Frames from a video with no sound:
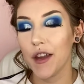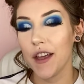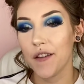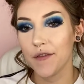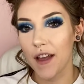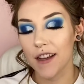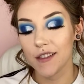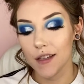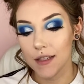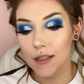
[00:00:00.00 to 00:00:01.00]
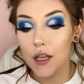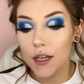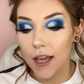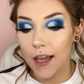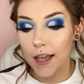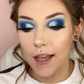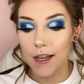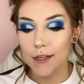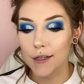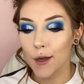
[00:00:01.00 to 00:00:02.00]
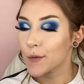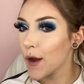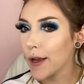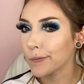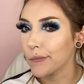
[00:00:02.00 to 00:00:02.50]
effect to this look, and I was right.